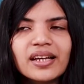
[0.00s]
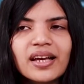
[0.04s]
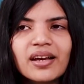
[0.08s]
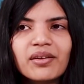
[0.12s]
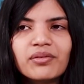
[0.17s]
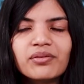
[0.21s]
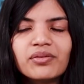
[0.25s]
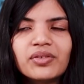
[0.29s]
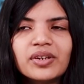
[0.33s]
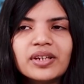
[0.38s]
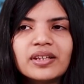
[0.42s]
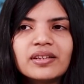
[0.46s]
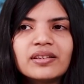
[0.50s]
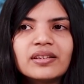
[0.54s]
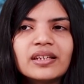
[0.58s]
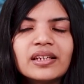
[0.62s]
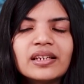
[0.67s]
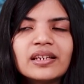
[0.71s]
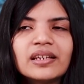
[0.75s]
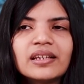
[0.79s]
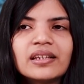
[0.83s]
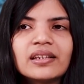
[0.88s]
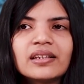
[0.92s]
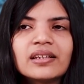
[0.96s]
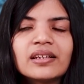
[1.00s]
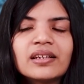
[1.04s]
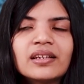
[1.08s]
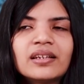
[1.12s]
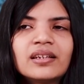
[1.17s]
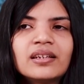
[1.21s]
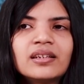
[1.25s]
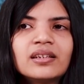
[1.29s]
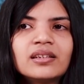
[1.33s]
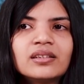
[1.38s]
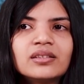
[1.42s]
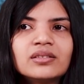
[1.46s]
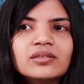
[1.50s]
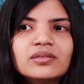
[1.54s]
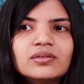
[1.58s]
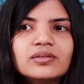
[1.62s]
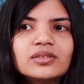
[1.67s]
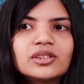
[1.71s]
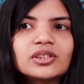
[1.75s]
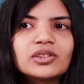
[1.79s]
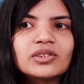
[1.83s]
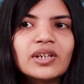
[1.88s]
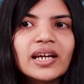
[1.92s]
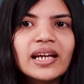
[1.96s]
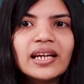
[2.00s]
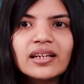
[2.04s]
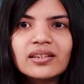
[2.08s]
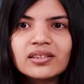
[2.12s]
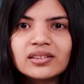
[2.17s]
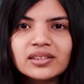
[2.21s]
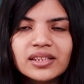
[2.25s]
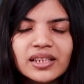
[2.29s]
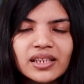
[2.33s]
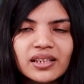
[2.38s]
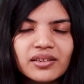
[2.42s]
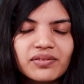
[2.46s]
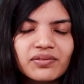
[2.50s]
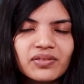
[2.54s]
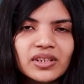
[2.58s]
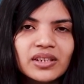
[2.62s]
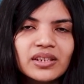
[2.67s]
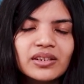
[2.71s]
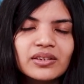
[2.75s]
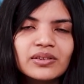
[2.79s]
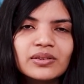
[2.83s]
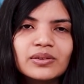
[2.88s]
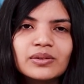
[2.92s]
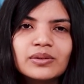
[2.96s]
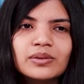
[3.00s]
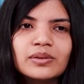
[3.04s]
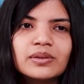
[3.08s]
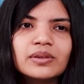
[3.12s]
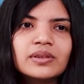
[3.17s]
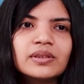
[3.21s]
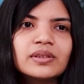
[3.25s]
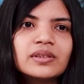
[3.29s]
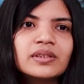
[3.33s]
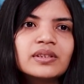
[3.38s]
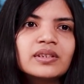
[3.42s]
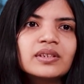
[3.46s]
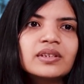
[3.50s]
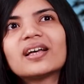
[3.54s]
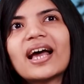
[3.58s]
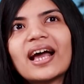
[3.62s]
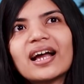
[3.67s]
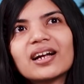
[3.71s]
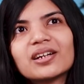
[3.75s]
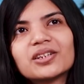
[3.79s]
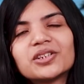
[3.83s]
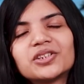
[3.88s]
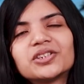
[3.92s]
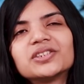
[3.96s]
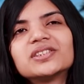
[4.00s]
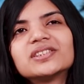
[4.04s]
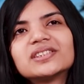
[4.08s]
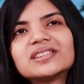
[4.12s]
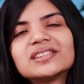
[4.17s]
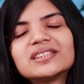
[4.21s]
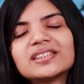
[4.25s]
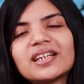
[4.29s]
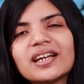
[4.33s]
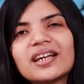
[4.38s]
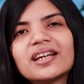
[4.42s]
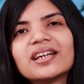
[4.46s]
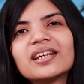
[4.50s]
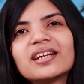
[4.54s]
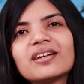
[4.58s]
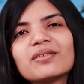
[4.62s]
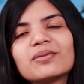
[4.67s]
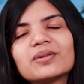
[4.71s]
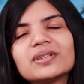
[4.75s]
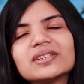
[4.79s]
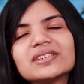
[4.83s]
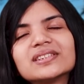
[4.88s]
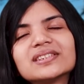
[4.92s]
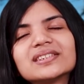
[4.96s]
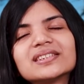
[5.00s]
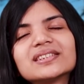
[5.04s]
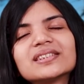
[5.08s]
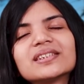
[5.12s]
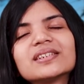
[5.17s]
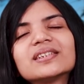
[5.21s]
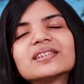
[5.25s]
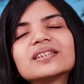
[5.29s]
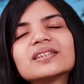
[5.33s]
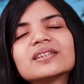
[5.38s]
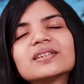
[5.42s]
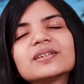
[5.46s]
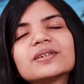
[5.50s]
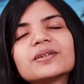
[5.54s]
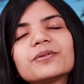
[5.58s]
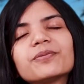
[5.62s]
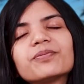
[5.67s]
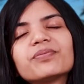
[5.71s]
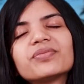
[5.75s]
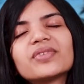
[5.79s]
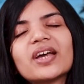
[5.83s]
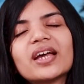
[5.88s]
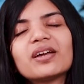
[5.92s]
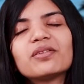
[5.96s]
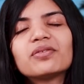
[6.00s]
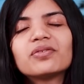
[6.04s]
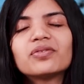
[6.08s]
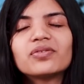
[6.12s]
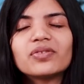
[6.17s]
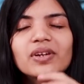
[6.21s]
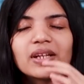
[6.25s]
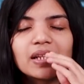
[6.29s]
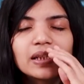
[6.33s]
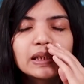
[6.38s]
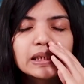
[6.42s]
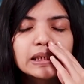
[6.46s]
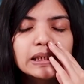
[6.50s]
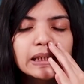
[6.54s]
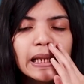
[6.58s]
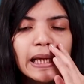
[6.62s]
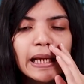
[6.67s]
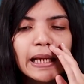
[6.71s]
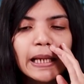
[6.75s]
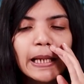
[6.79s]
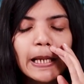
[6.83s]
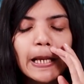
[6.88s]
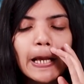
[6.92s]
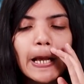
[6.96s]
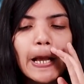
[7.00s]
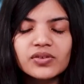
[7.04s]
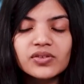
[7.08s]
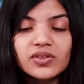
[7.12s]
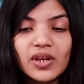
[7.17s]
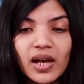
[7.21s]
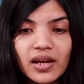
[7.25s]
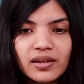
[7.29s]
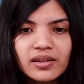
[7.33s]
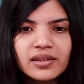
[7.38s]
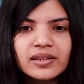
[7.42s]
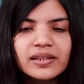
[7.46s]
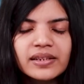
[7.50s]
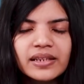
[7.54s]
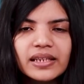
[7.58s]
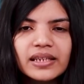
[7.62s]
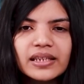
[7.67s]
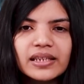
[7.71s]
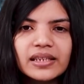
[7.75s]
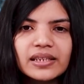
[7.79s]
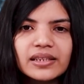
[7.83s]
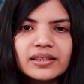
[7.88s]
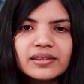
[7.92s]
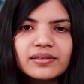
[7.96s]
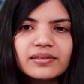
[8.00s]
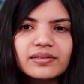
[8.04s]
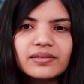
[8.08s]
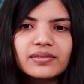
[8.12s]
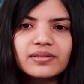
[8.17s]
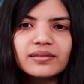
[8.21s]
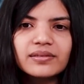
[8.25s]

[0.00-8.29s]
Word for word: at everything, trying to take a video, the actual sight was, I felt like suddenly